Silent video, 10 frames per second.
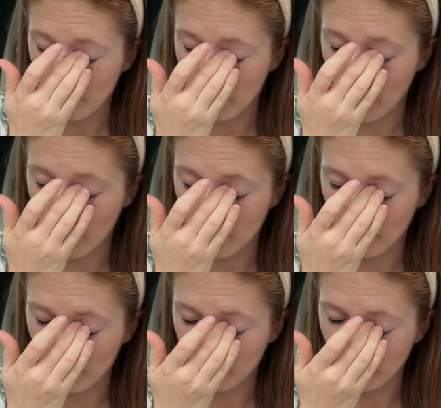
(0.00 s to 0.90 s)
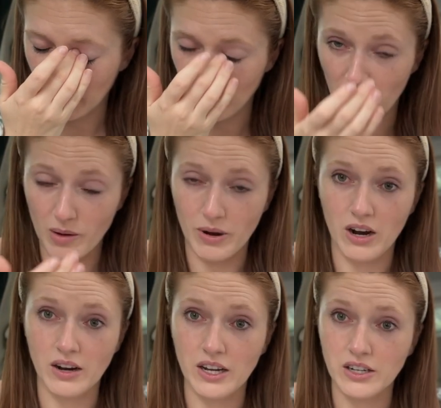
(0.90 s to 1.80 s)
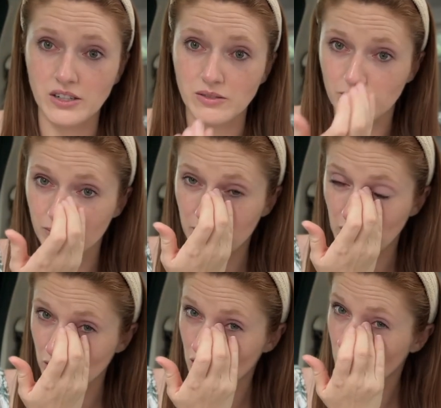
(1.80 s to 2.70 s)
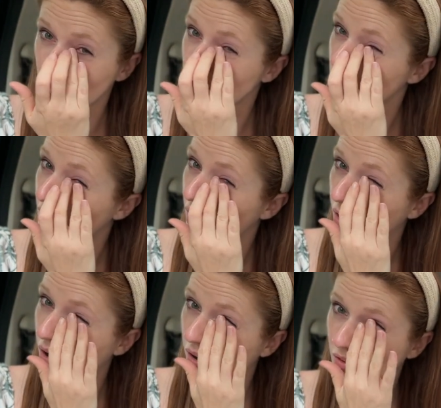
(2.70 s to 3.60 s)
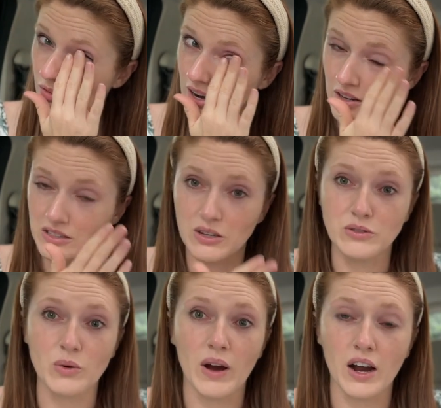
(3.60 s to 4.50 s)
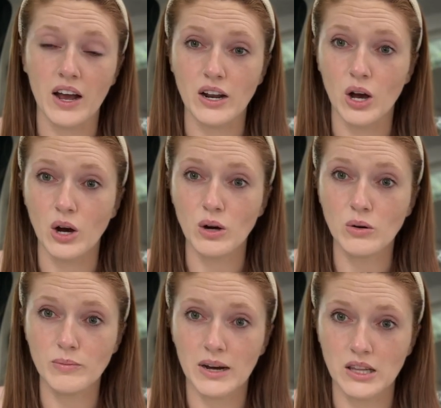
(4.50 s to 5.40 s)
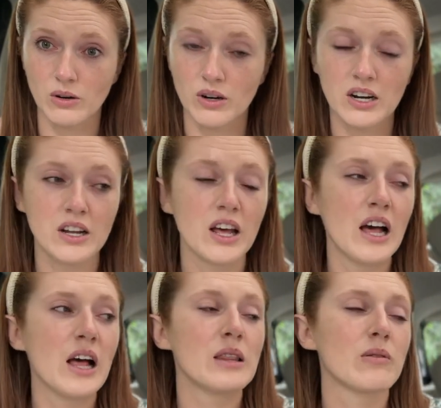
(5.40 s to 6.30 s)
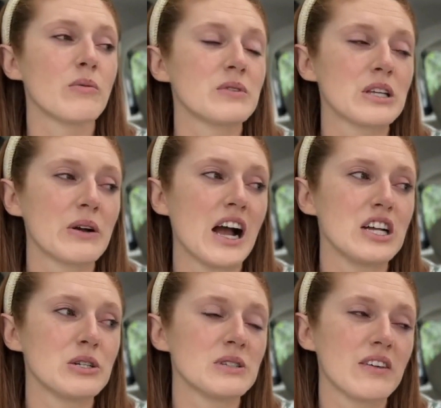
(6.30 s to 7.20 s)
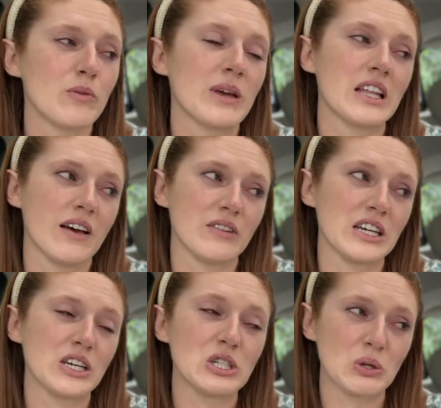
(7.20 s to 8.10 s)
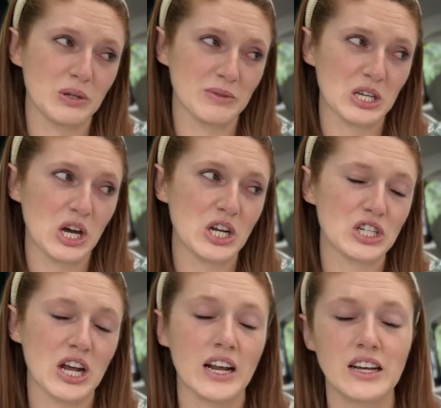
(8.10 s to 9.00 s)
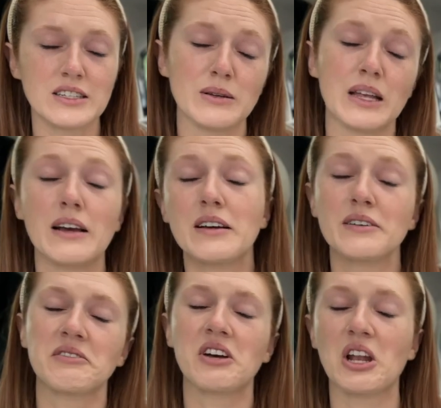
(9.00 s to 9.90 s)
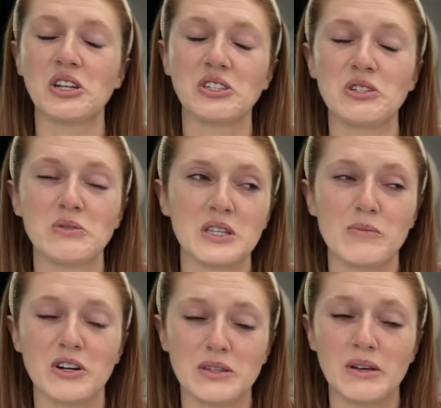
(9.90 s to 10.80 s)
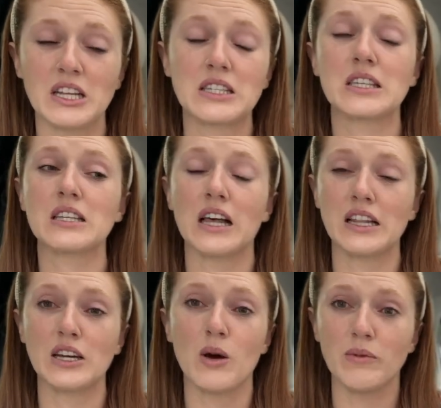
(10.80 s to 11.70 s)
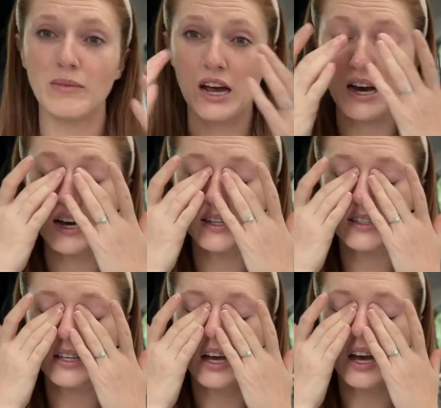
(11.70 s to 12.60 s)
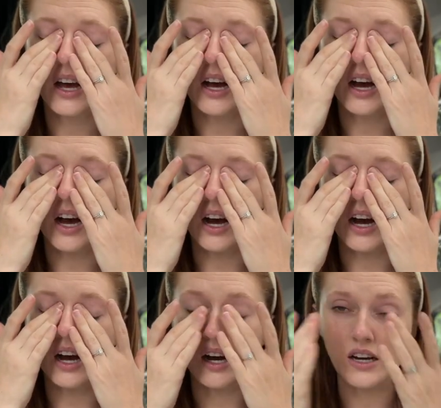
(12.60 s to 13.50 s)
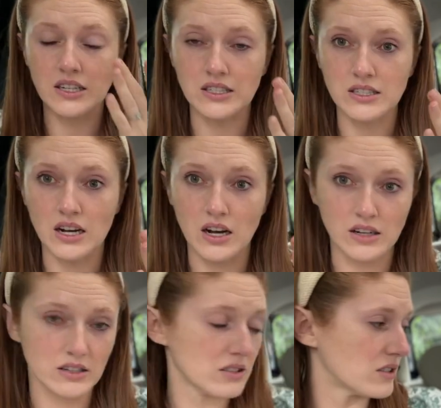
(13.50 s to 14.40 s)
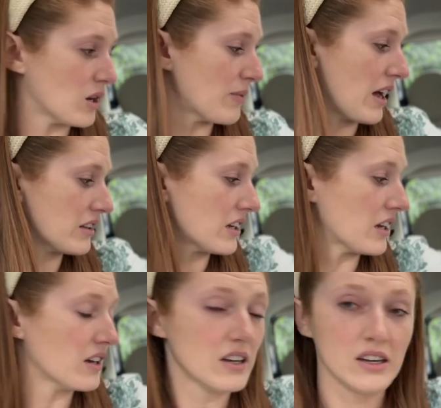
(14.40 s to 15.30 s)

uh, Blink Brow Bar in Peter Jones right on Sloane Square. oh my lord, woman was so kind. She was giving me a lovely shoulder massage. And I guess I like got a little too sleepy or something, like slightly opened my eyes. Oh, uh, it stung so badly.